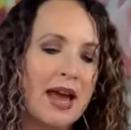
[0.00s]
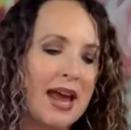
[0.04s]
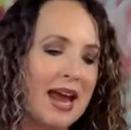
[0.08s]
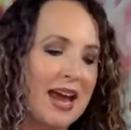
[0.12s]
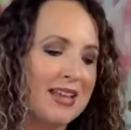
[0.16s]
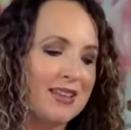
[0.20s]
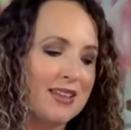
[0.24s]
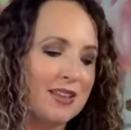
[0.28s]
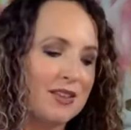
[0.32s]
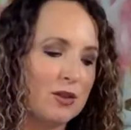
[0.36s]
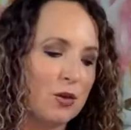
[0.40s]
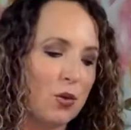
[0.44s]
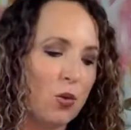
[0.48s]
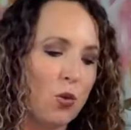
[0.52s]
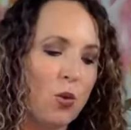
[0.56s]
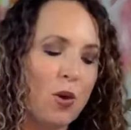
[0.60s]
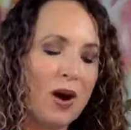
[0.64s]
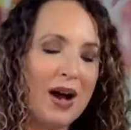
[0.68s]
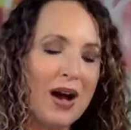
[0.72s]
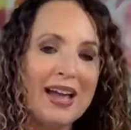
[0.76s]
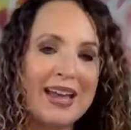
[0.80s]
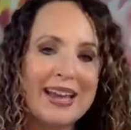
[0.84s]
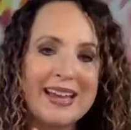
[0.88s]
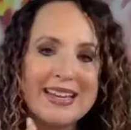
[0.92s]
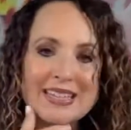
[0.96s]
And then the
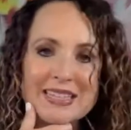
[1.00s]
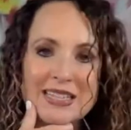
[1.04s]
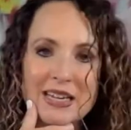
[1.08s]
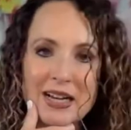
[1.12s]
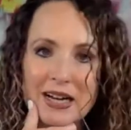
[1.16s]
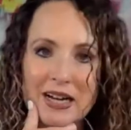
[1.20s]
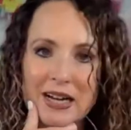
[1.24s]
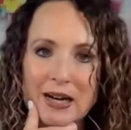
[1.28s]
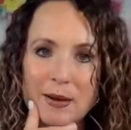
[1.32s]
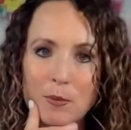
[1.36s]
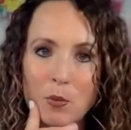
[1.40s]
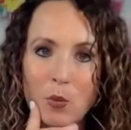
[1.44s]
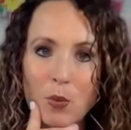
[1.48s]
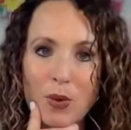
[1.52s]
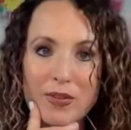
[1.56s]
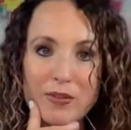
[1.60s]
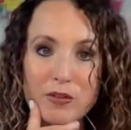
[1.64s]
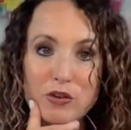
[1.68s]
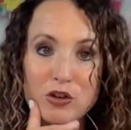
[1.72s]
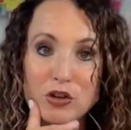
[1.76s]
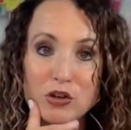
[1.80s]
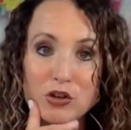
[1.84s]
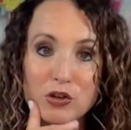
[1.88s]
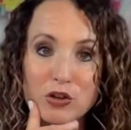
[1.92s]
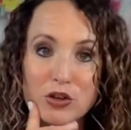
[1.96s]
white,
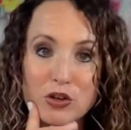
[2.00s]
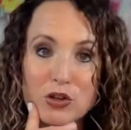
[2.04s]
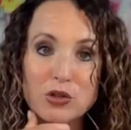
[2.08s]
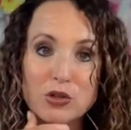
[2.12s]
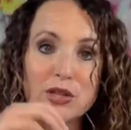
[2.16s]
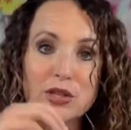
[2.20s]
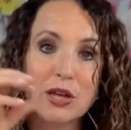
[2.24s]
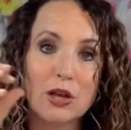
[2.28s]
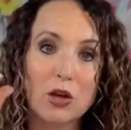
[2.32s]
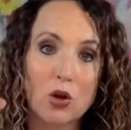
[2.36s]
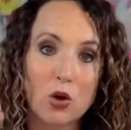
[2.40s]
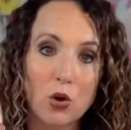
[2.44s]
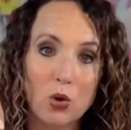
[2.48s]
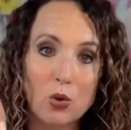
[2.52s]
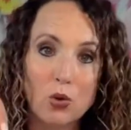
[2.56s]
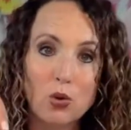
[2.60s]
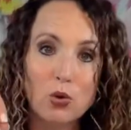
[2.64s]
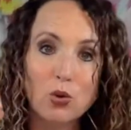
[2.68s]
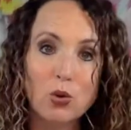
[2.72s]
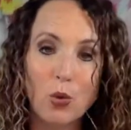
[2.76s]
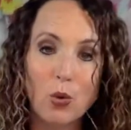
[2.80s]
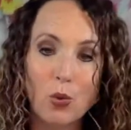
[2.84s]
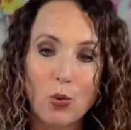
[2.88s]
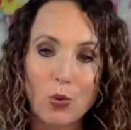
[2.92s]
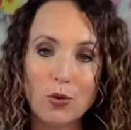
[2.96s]
whether you're using
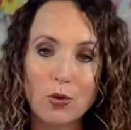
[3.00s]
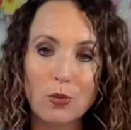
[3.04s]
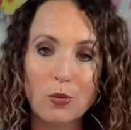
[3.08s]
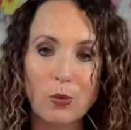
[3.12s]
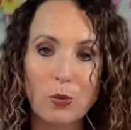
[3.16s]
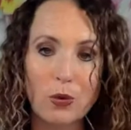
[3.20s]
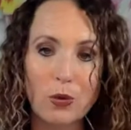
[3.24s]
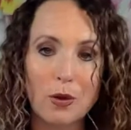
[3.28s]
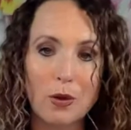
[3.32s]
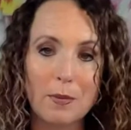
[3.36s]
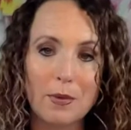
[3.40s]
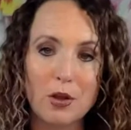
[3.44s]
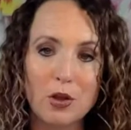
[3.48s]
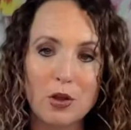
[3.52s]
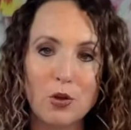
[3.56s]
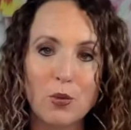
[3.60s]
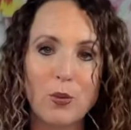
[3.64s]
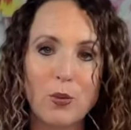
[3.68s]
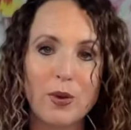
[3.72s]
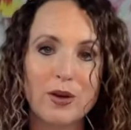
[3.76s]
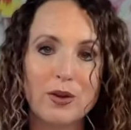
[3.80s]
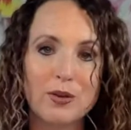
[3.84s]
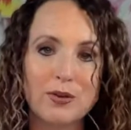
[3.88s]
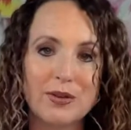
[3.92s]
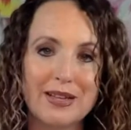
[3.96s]
cool or warm, you
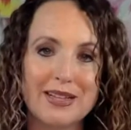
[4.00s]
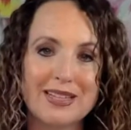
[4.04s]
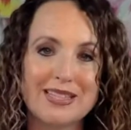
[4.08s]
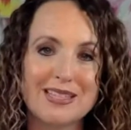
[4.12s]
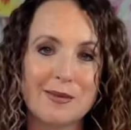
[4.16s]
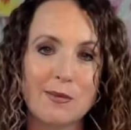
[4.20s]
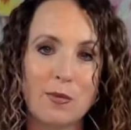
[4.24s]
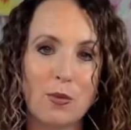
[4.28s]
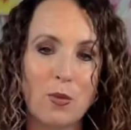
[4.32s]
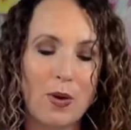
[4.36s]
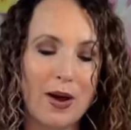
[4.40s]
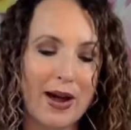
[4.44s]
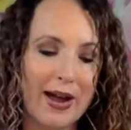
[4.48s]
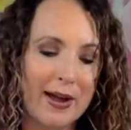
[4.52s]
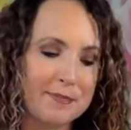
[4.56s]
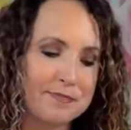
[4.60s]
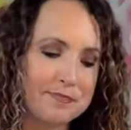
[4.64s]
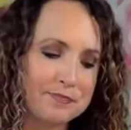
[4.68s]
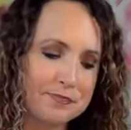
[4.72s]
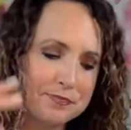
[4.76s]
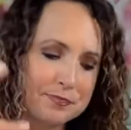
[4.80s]
will need some white.